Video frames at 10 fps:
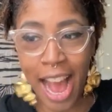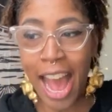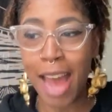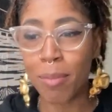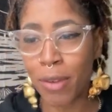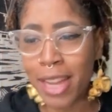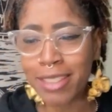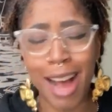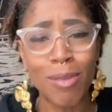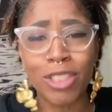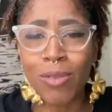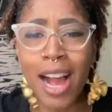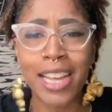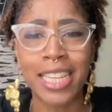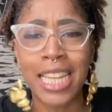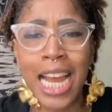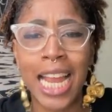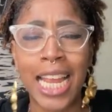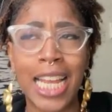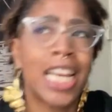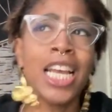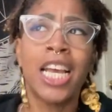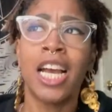I had braids. I was rocking like